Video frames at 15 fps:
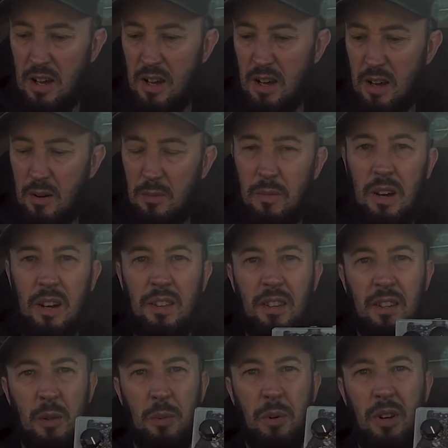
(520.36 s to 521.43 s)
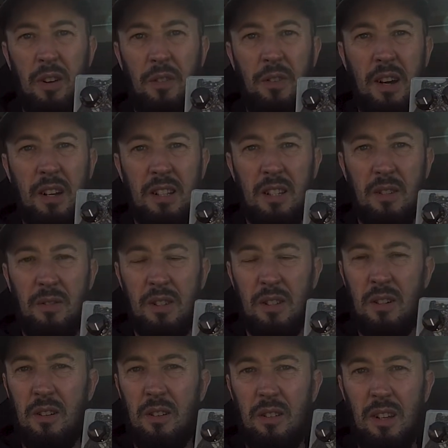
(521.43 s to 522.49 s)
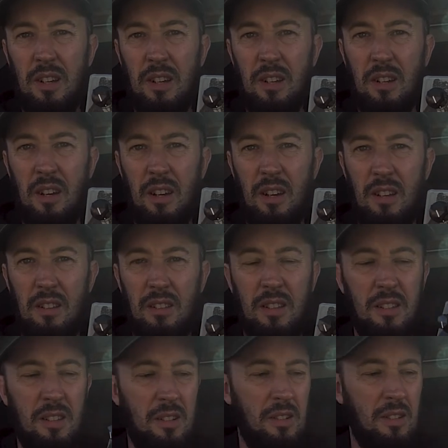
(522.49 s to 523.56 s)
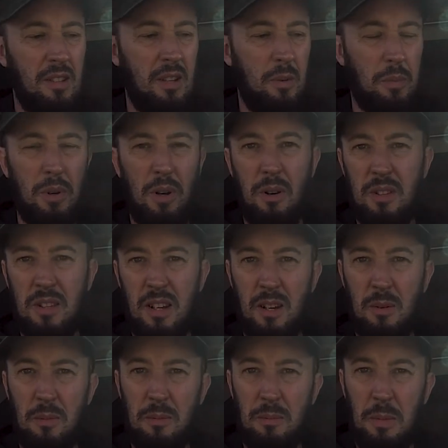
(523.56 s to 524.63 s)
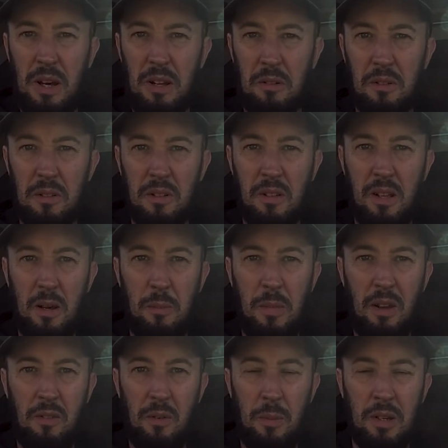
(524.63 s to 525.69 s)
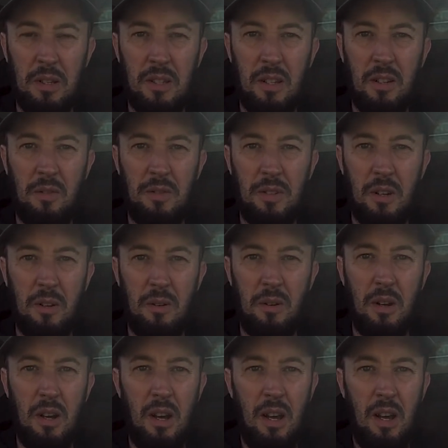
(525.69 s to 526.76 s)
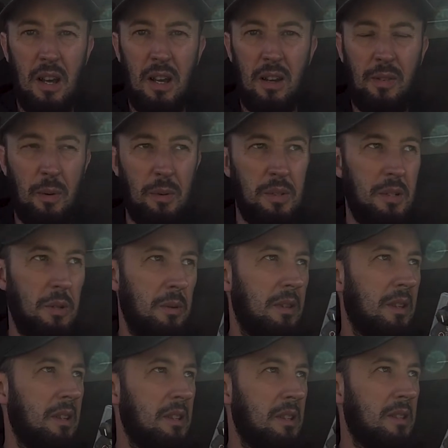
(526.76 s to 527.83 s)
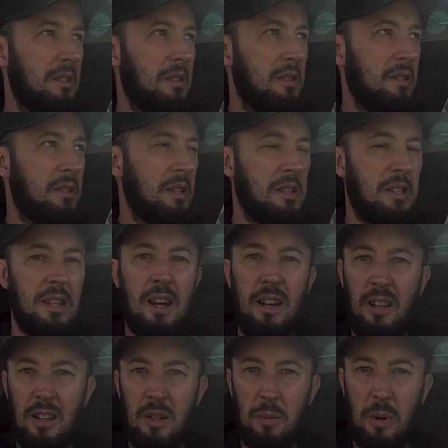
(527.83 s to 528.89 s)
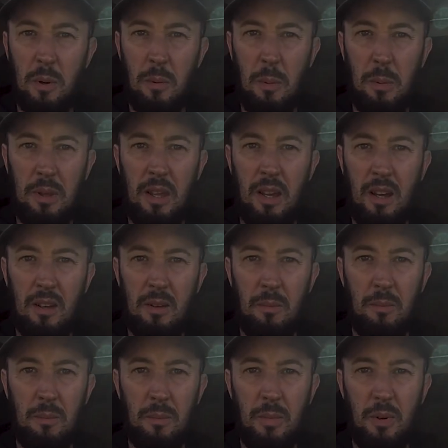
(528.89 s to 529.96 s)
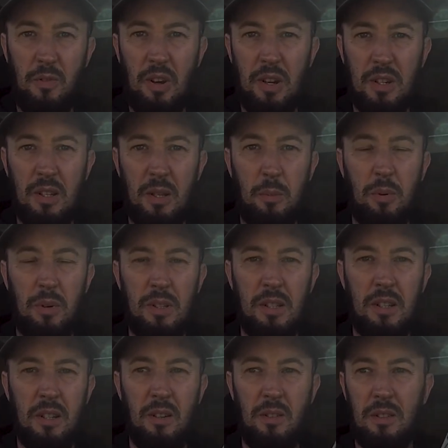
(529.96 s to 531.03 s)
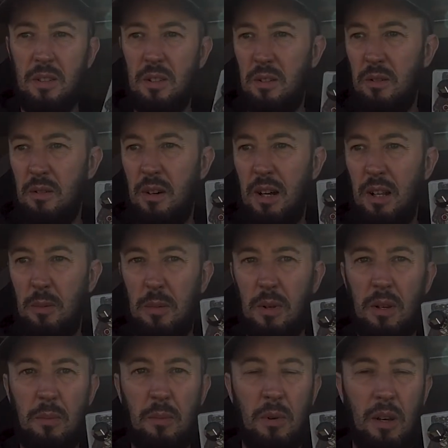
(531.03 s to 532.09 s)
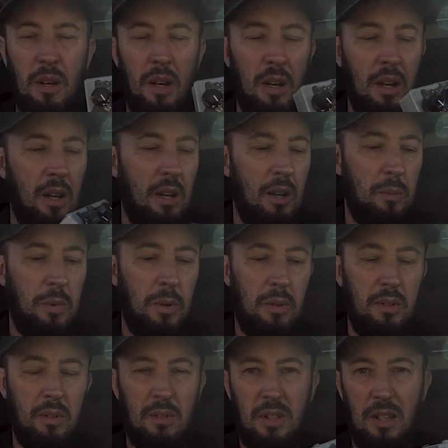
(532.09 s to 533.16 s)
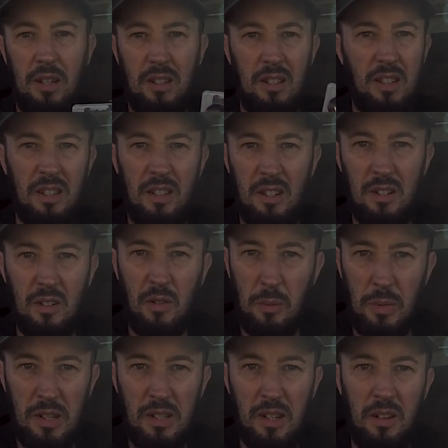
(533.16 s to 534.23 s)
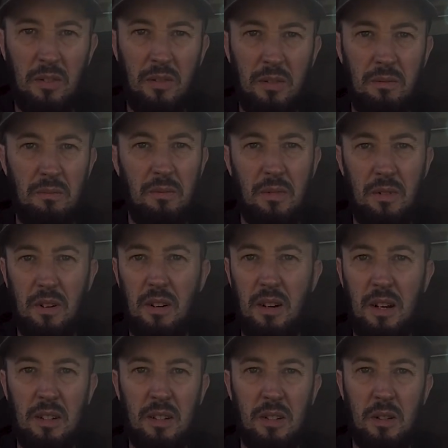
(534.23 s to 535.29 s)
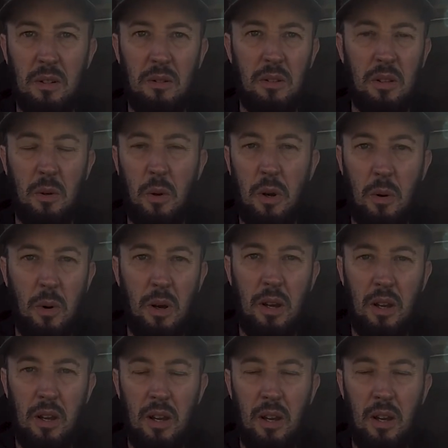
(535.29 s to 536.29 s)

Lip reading: I think it's pretty effective. It's not like, these are just like prototype pedals that I make for myself, so if I was doing these to sell, I'd probably get them professionally printed onto aluminium, but seeing as these are just for myself, I just do it the quick way,